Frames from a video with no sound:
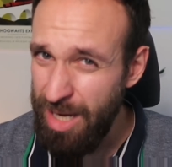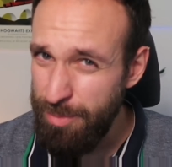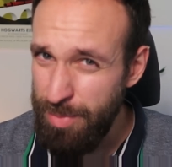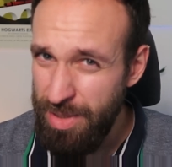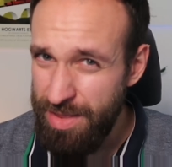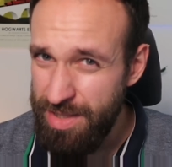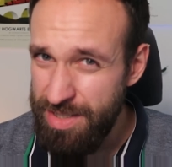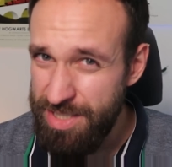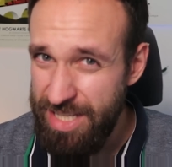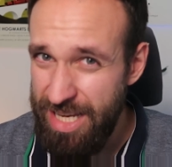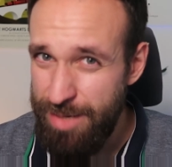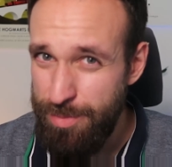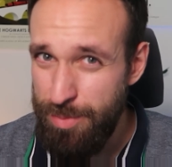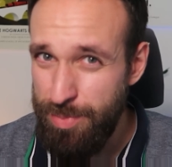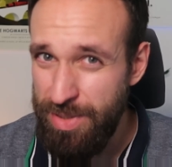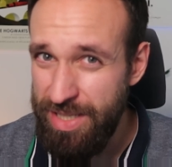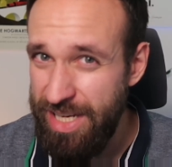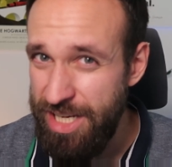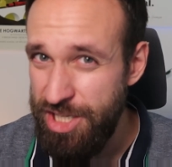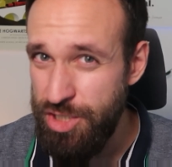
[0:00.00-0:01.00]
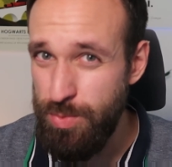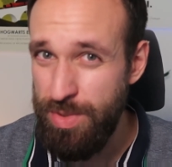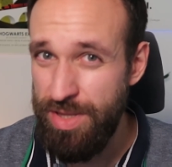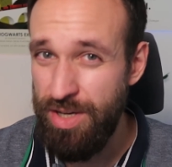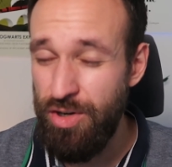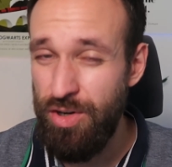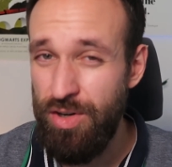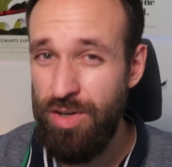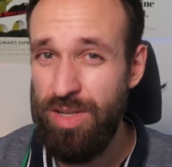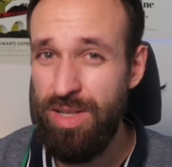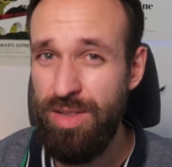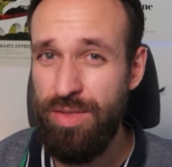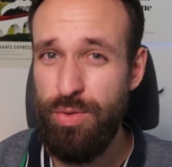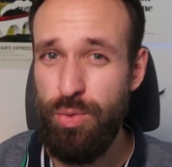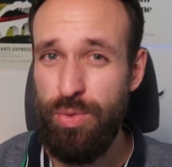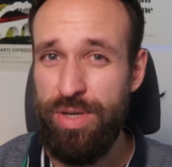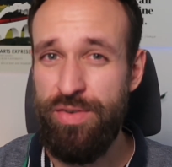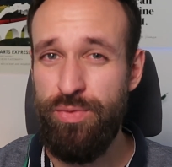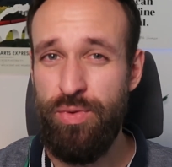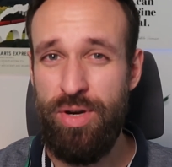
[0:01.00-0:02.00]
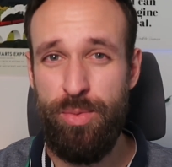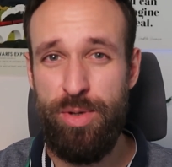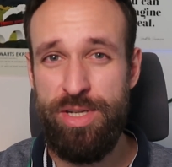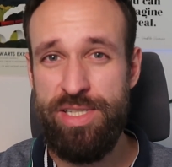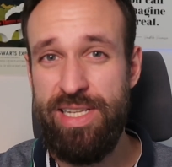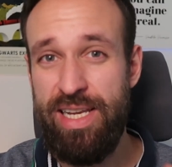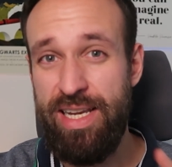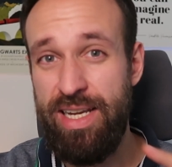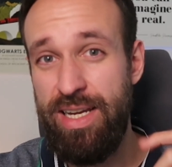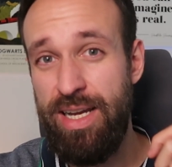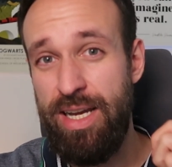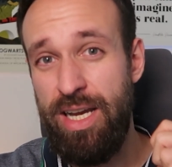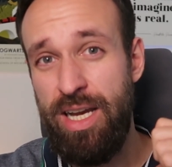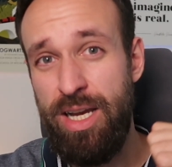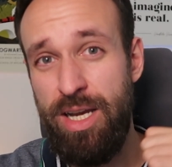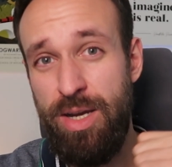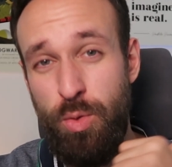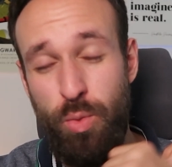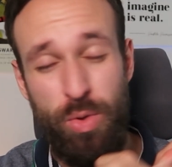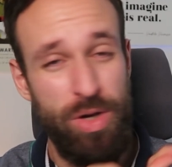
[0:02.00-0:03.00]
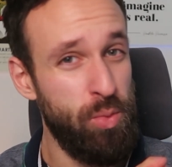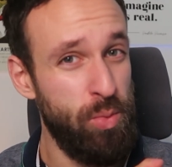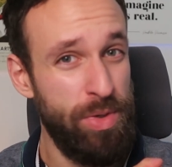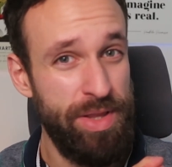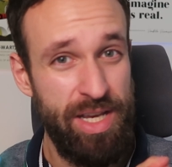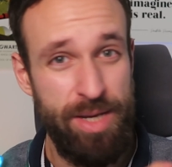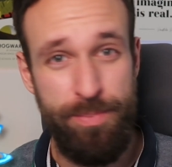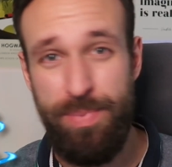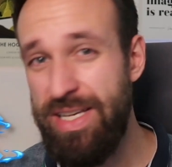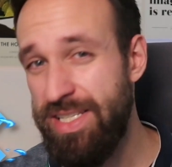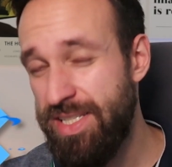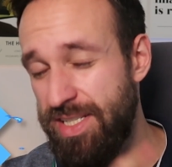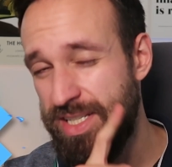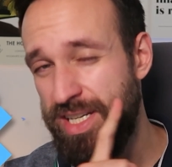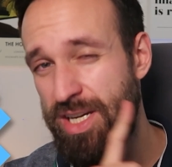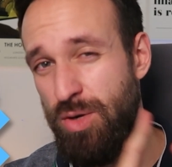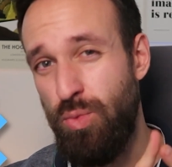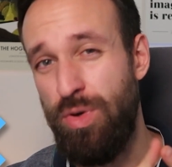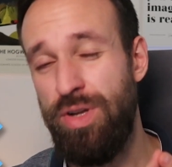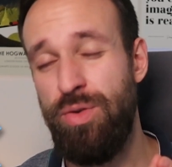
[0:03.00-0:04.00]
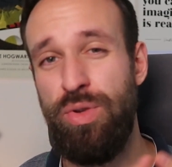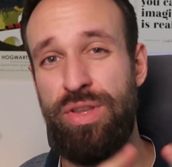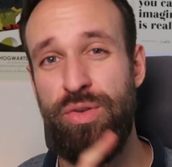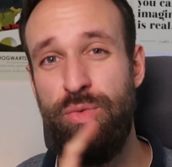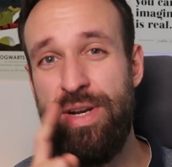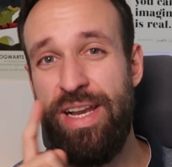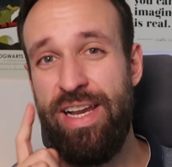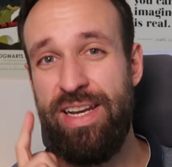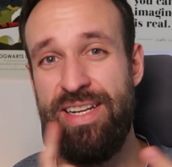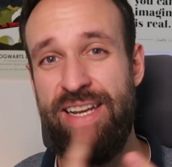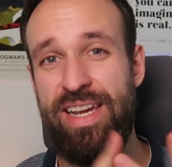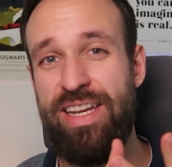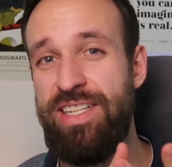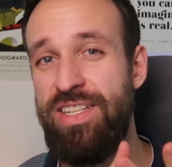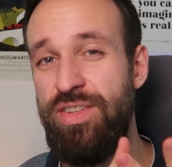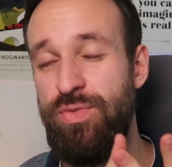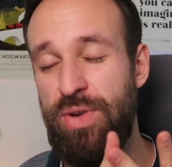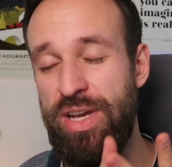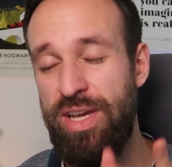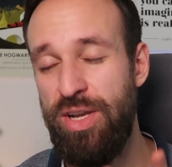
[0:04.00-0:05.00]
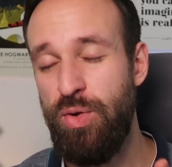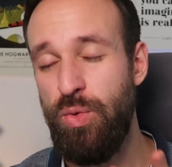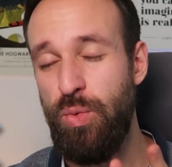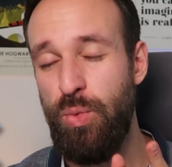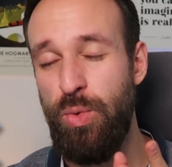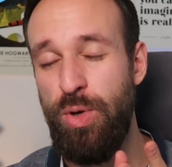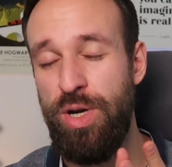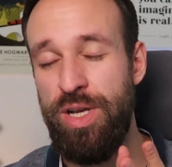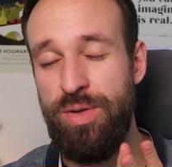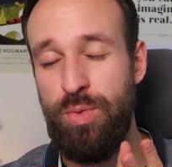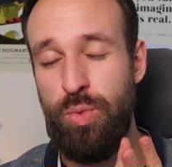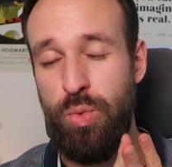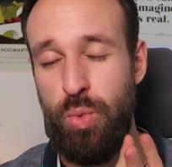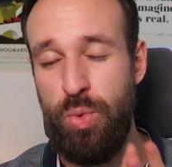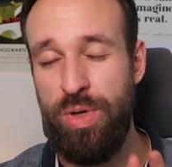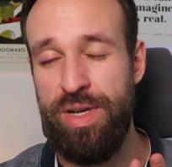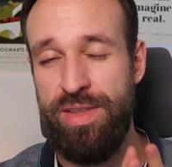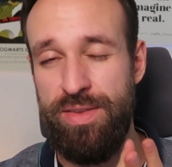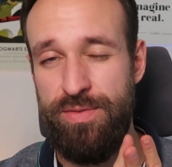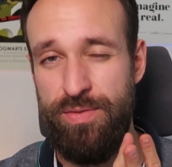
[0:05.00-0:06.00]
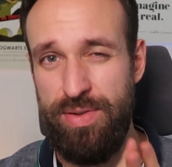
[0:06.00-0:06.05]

I built the same application with all three frameworks, like uh, one with Capacitor, one with React Native and one with